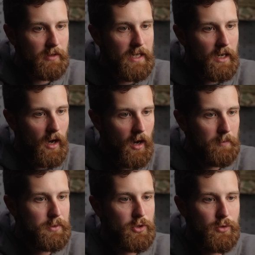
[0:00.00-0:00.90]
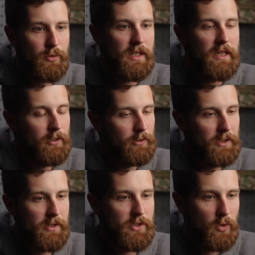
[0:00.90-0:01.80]
leading up to the
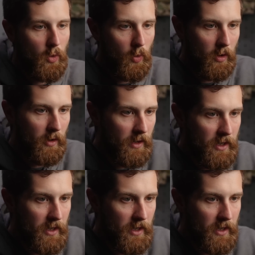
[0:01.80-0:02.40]
illness or